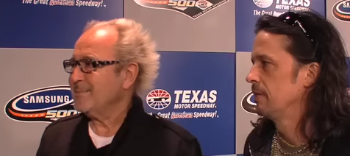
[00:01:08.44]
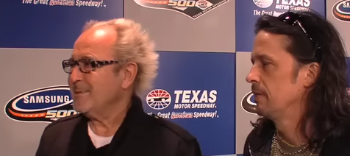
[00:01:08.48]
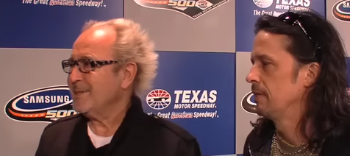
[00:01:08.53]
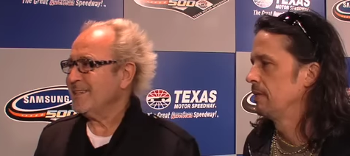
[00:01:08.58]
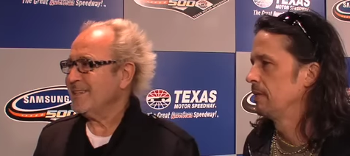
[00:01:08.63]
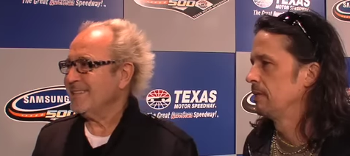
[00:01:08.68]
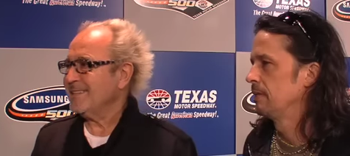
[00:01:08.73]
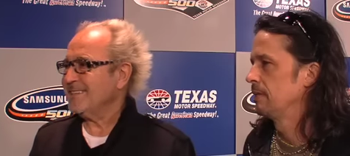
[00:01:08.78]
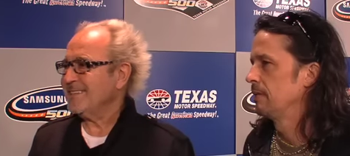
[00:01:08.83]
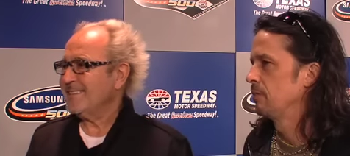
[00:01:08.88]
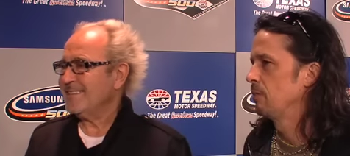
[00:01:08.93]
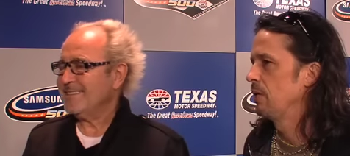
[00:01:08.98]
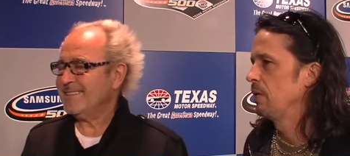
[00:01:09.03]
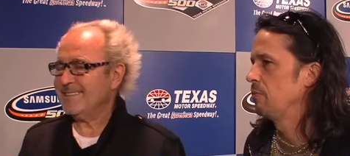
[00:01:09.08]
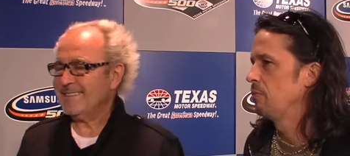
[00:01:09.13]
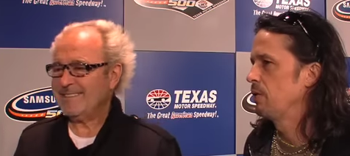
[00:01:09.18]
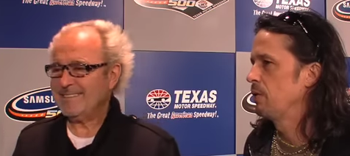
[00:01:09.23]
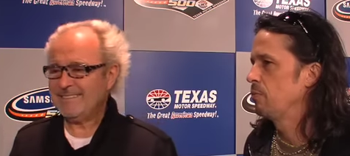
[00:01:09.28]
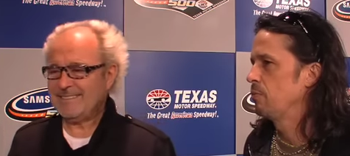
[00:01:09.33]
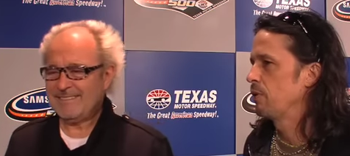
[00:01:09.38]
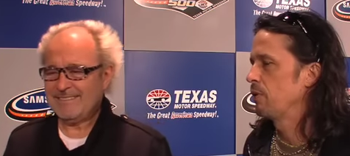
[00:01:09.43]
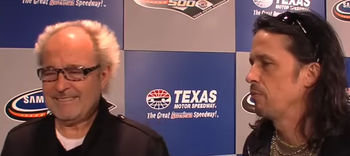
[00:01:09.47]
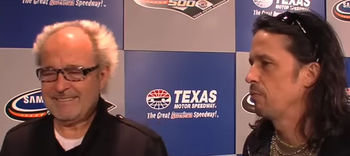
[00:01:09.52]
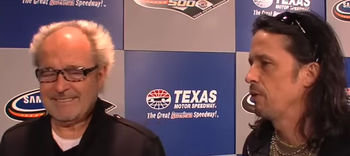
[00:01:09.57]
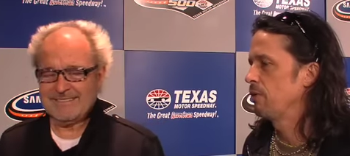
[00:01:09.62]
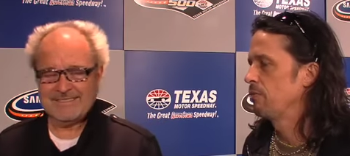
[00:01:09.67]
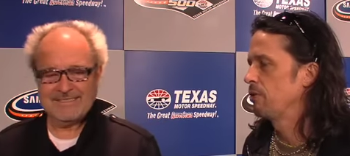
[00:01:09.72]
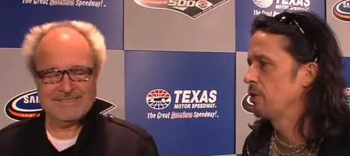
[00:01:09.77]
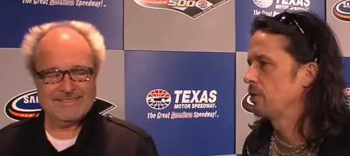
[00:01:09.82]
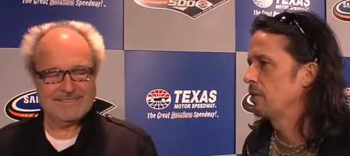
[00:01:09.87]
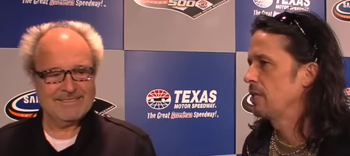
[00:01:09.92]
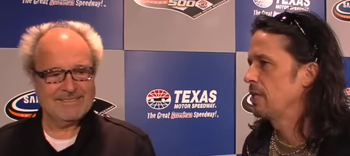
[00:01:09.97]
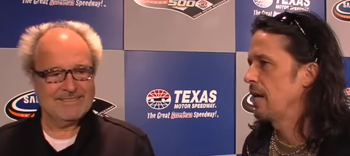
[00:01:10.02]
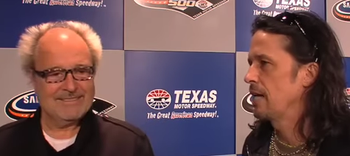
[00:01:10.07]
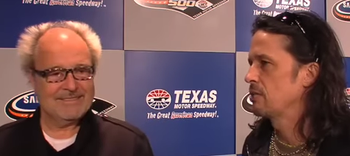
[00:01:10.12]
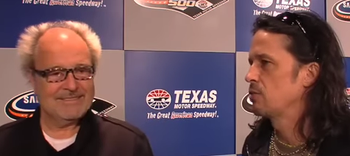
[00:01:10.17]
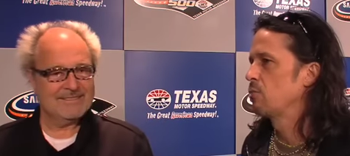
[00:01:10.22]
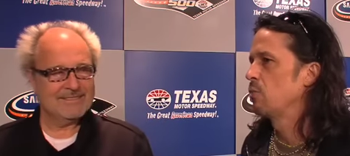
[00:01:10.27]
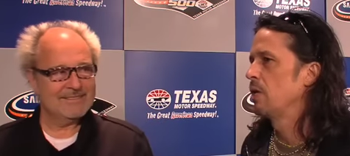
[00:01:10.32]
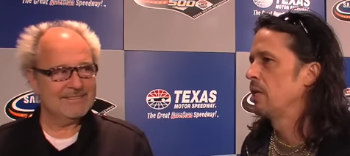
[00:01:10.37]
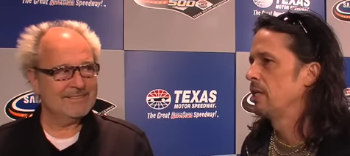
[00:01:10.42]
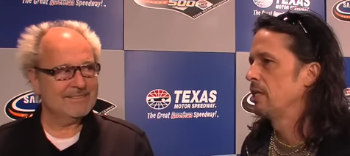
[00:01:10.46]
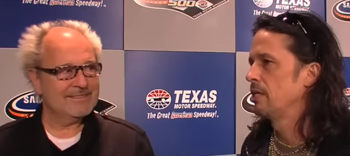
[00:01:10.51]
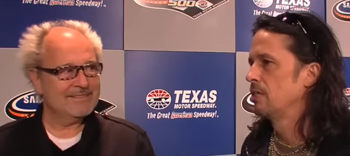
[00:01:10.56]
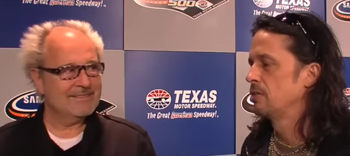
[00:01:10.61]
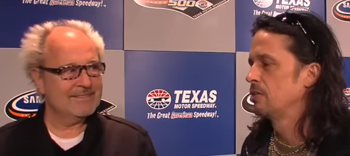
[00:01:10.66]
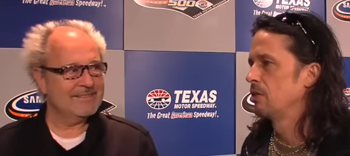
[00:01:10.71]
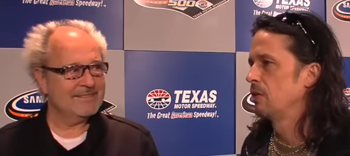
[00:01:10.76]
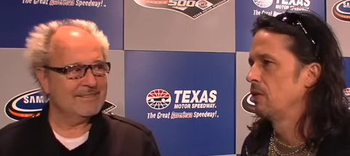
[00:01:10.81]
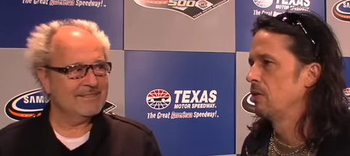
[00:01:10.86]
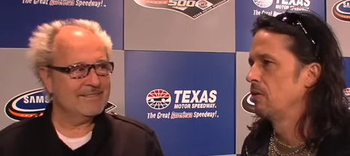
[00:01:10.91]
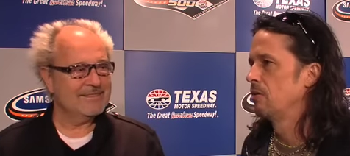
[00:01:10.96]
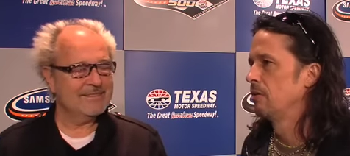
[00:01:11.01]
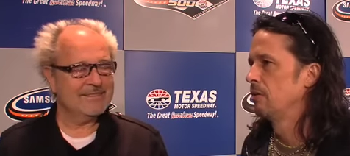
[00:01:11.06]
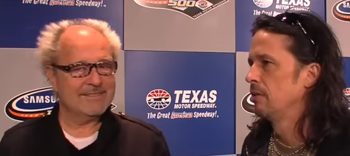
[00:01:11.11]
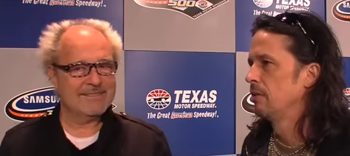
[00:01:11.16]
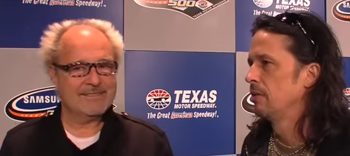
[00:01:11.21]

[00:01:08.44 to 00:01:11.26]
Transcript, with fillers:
Speaker 1: a bit. We've heard that he hasn't won here, so